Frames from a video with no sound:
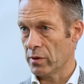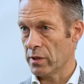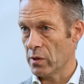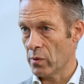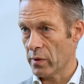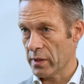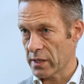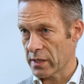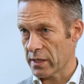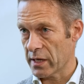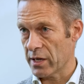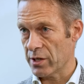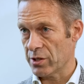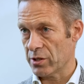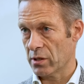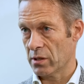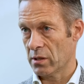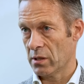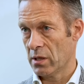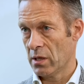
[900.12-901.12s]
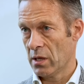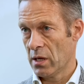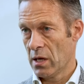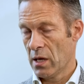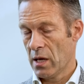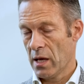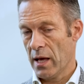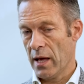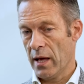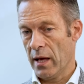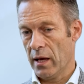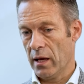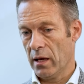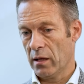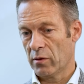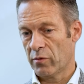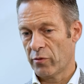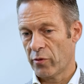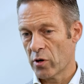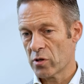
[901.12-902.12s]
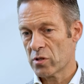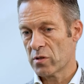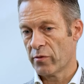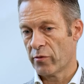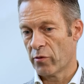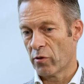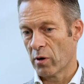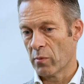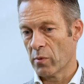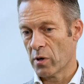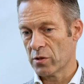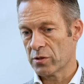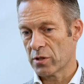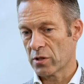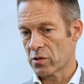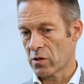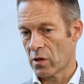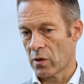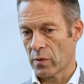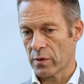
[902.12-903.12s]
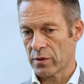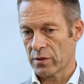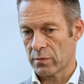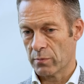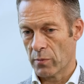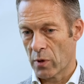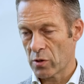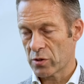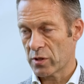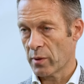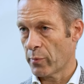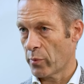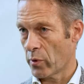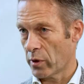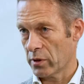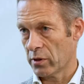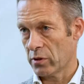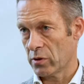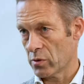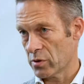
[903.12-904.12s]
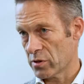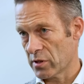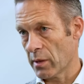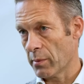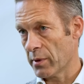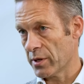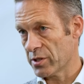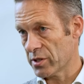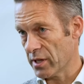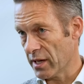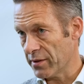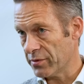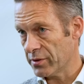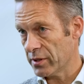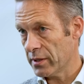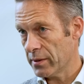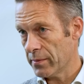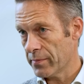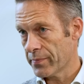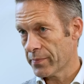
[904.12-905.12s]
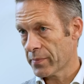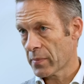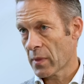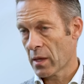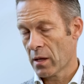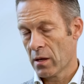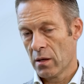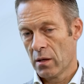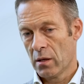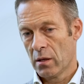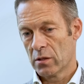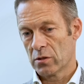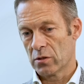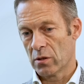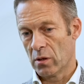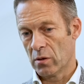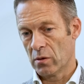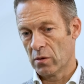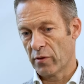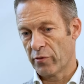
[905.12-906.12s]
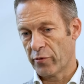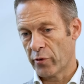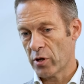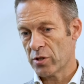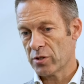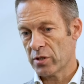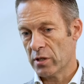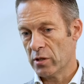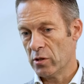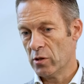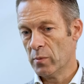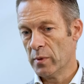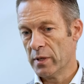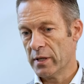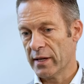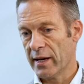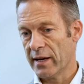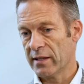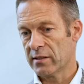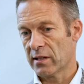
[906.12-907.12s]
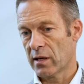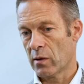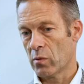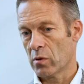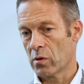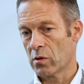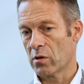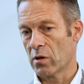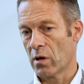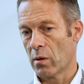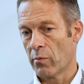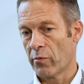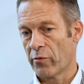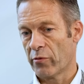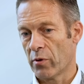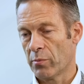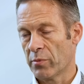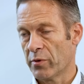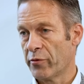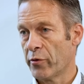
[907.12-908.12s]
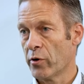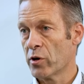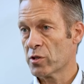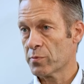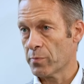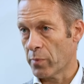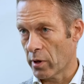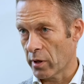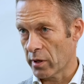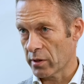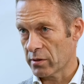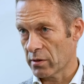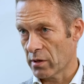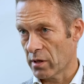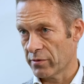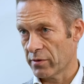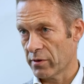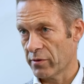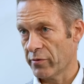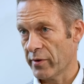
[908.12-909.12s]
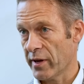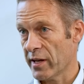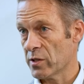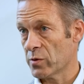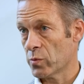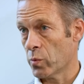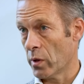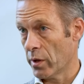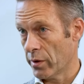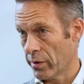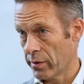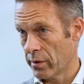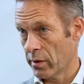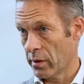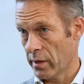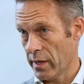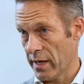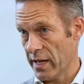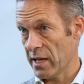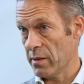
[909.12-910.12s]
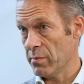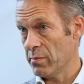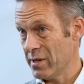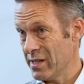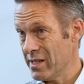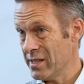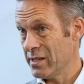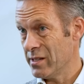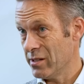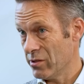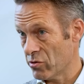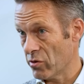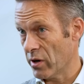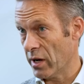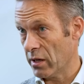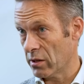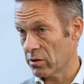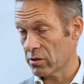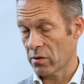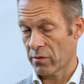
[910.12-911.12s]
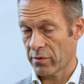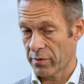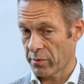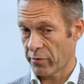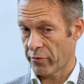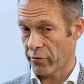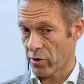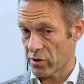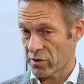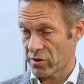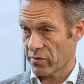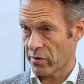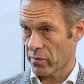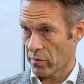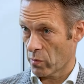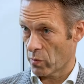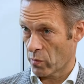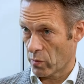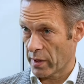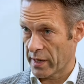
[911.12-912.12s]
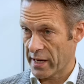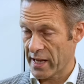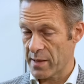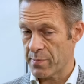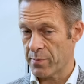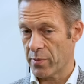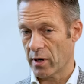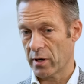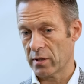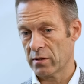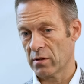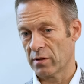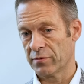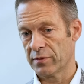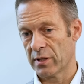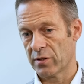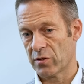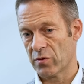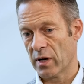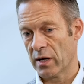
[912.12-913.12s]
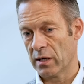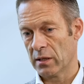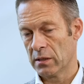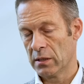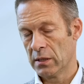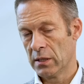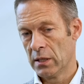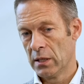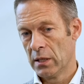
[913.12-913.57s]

a new indication. And first and foremost, it's always most important to establish safety. So the first in human data will come from the first part of a phase 1AB trial, so from the first 1A part of that trial.